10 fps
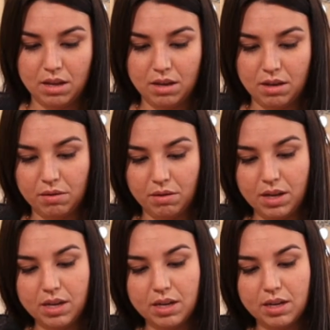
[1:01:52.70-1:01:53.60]

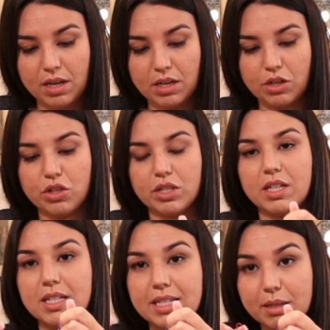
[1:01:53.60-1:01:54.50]
Okay, and you're just gonna
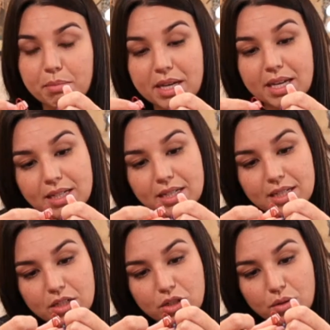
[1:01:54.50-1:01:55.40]
slip it
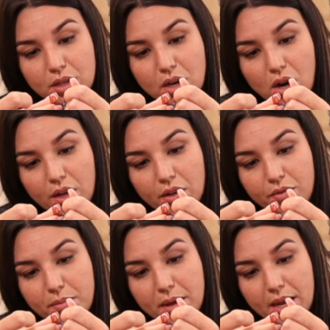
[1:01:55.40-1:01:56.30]
into the knot you've
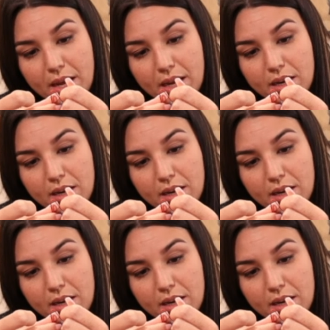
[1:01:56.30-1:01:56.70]
made.